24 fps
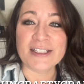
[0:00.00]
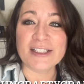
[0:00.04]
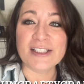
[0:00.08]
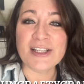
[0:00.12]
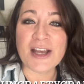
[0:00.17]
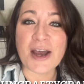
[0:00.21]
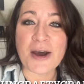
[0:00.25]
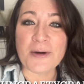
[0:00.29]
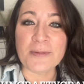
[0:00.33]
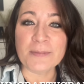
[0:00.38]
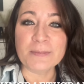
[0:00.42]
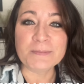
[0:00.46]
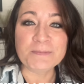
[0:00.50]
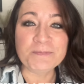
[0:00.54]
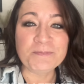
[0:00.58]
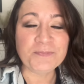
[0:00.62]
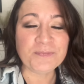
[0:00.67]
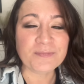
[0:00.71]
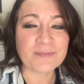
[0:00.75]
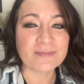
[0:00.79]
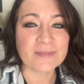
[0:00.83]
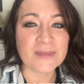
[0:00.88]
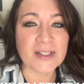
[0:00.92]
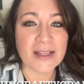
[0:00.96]
So
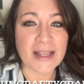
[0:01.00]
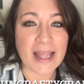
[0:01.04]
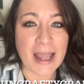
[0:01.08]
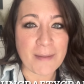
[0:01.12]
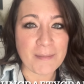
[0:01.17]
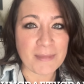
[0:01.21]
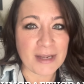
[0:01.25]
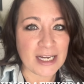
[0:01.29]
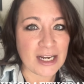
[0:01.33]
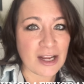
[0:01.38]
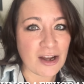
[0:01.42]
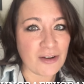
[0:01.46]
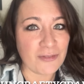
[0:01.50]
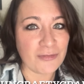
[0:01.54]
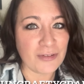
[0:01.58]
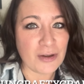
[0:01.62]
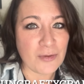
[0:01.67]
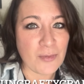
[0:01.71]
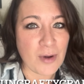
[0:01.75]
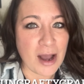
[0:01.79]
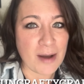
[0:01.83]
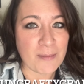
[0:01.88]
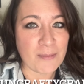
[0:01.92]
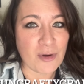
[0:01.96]
let me know if you
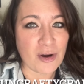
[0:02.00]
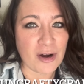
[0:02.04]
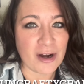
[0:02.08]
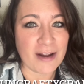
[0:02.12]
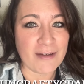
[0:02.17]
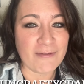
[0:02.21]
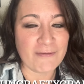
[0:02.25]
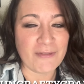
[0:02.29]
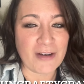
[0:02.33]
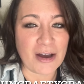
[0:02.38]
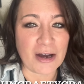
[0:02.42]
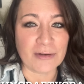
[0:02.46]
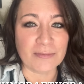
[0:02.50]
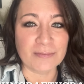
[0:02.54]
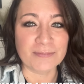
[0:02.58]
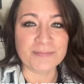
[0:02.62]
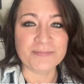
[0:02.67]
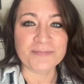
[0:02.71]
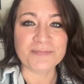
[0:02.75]
want more info.